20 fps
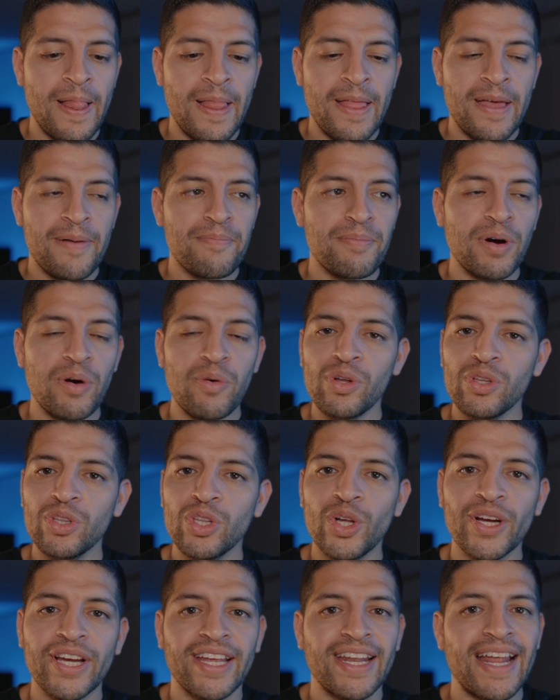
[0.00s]
but we'll
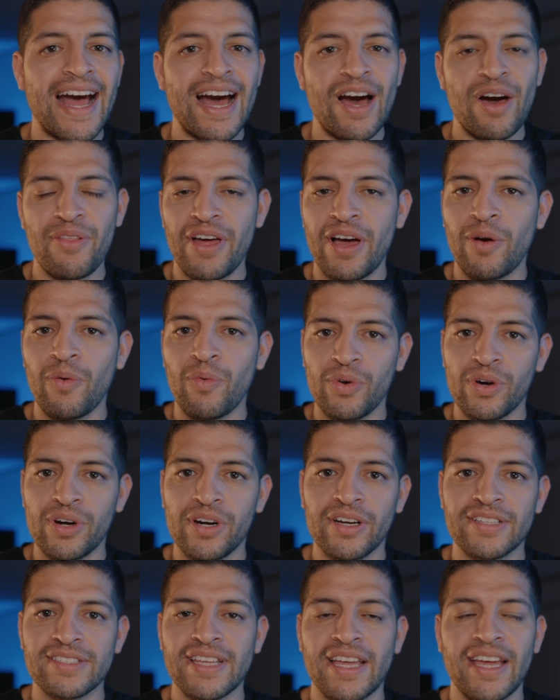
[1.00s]
look at how that
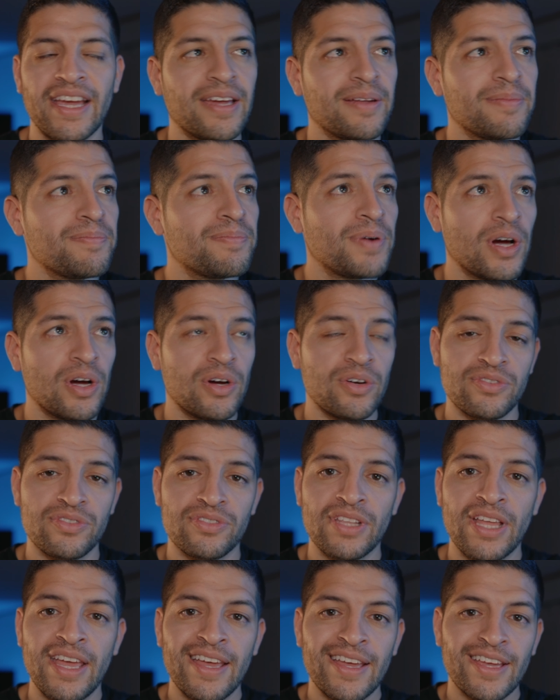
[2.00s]
works in post
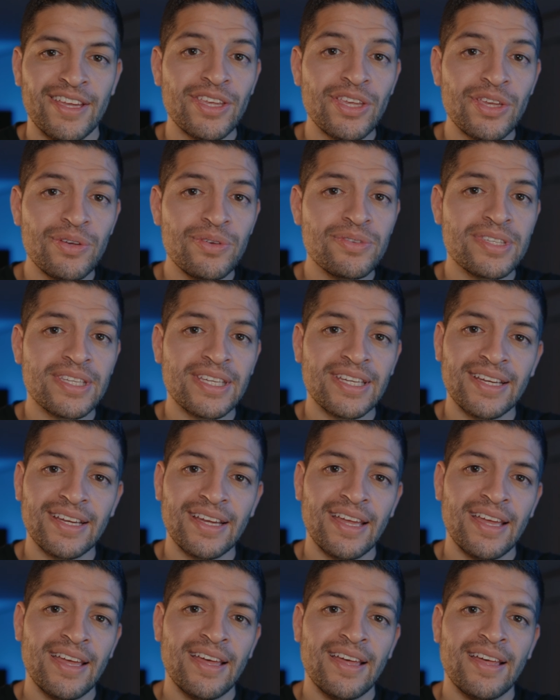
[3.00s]

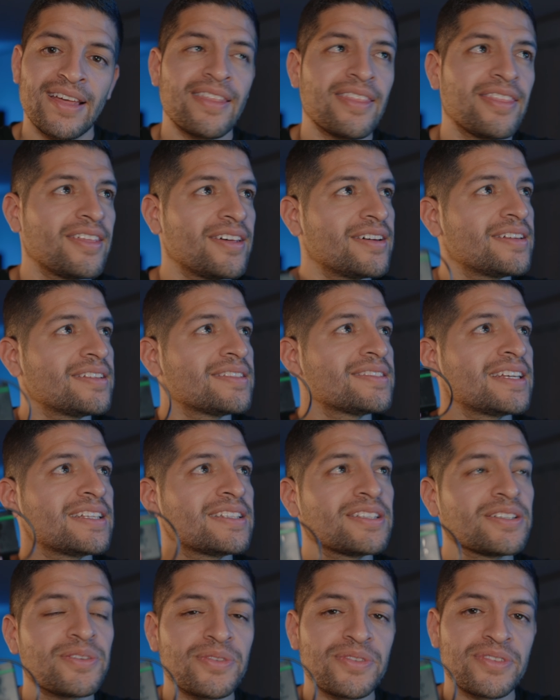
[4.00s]
using the
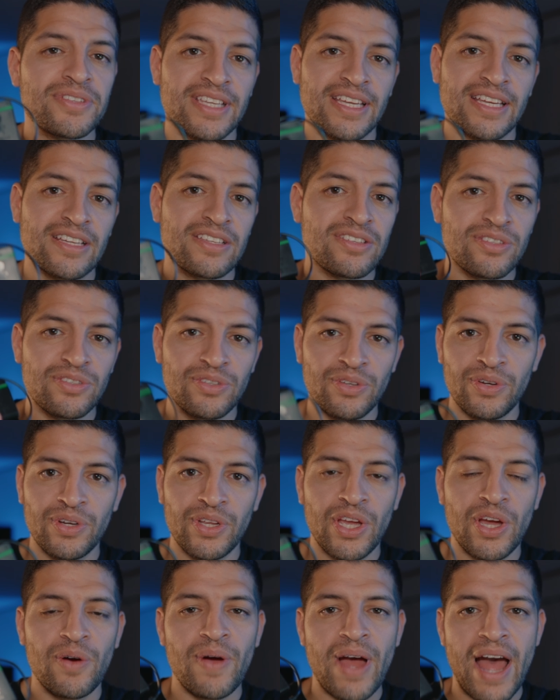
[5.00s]
Tentacle Sync
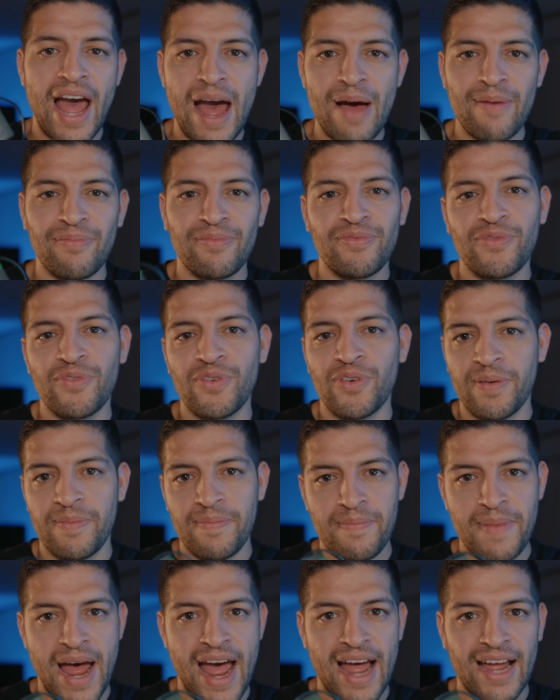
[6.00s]
Studio app for
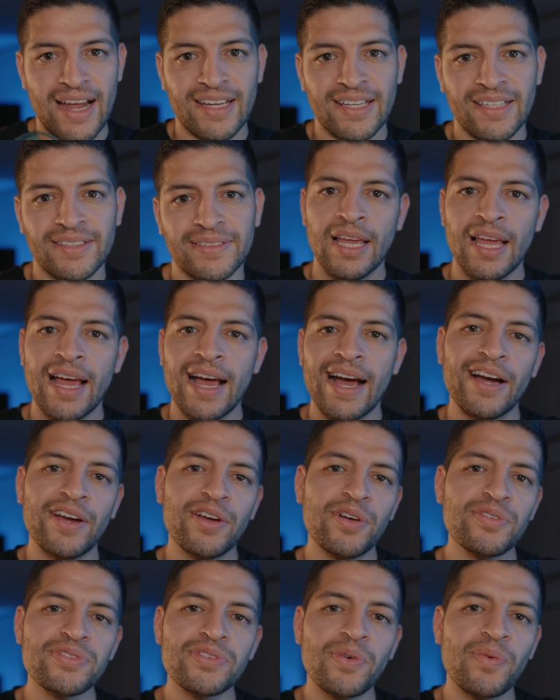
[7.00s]
Mac. I
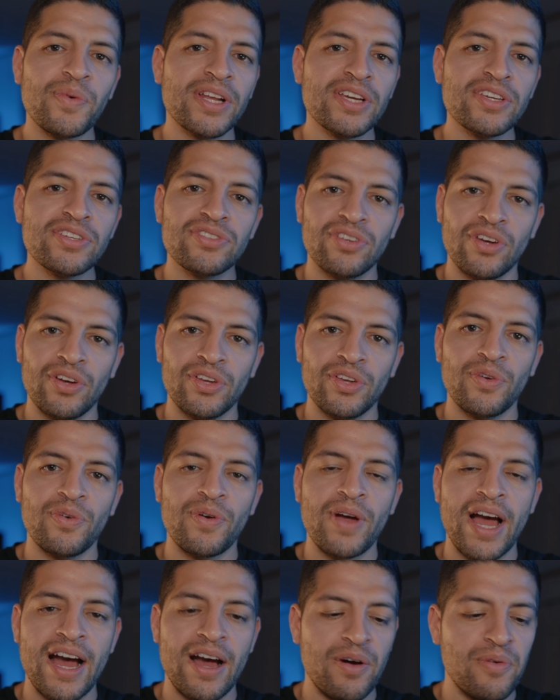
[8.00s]
also want to show you
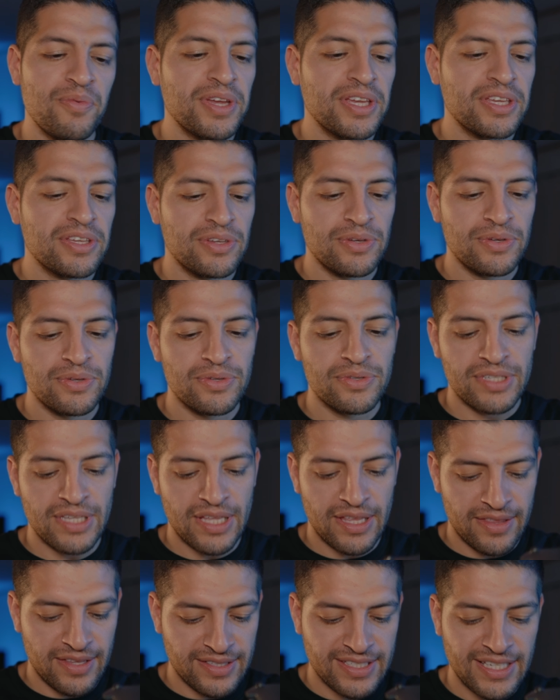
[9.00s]
how we use
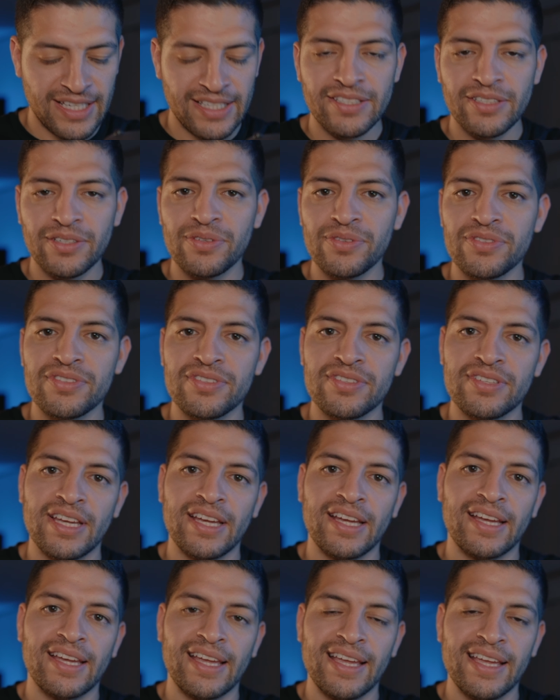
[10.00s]
the Tentacle
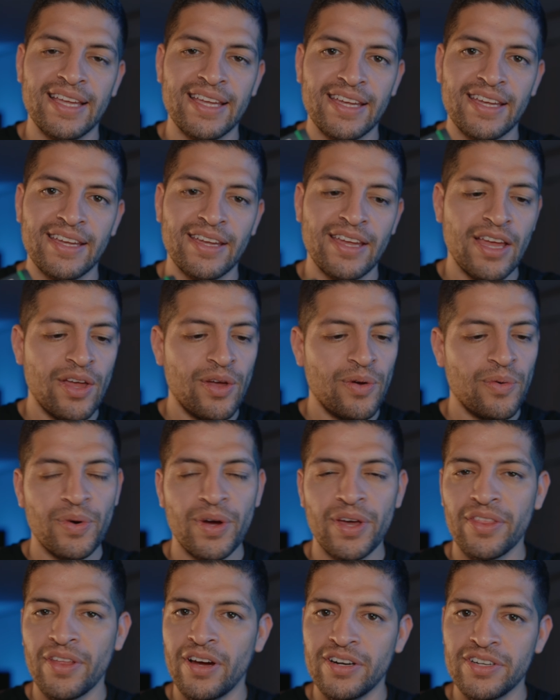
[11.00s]
Sync E
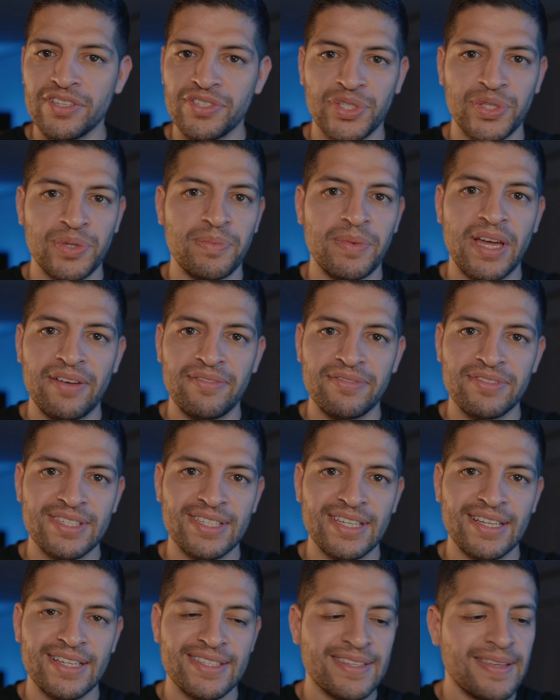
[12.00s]
with our Zoom
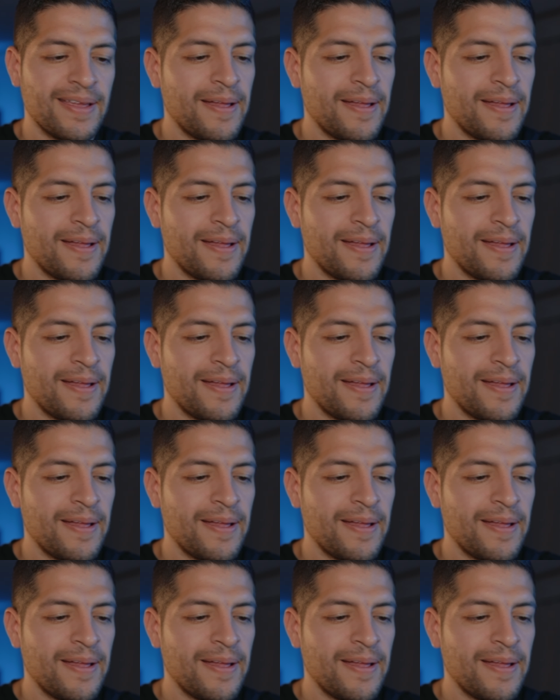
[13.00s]
F6.